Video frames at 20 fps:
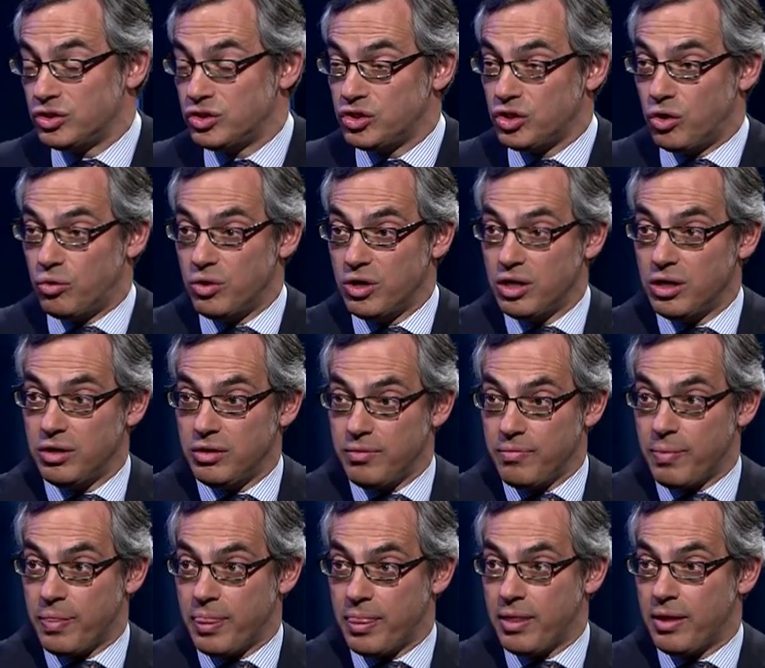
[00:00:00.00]
So and
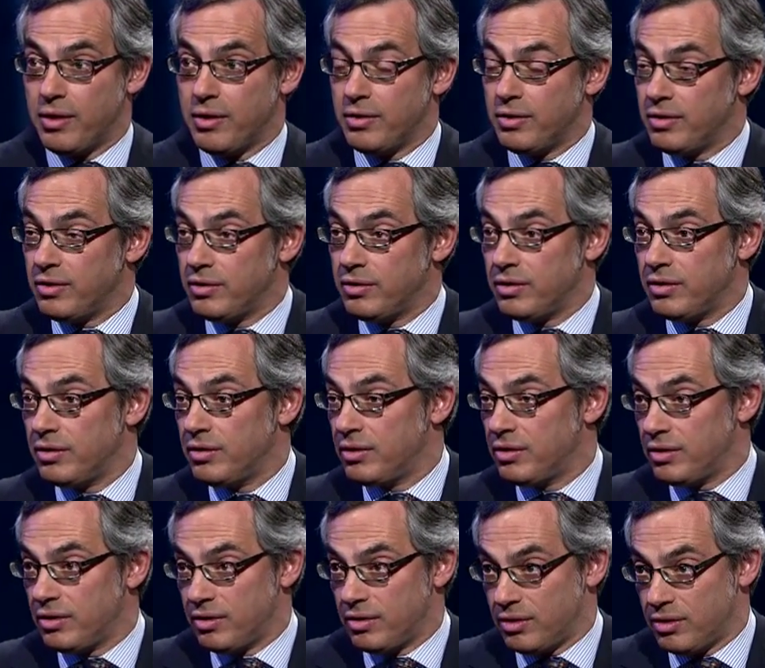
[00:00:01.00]
Globalive came in; they spent almost
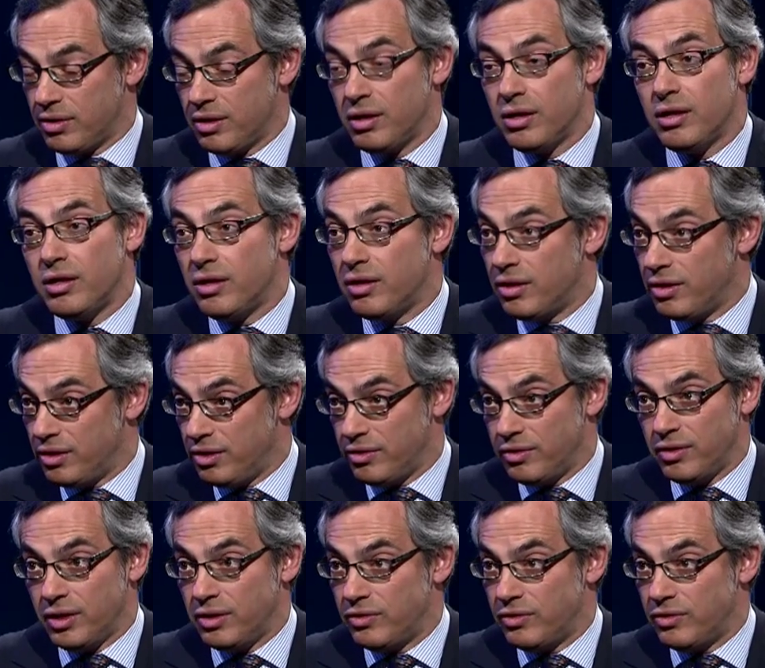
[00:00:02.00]
four hundred fifty million dollars, I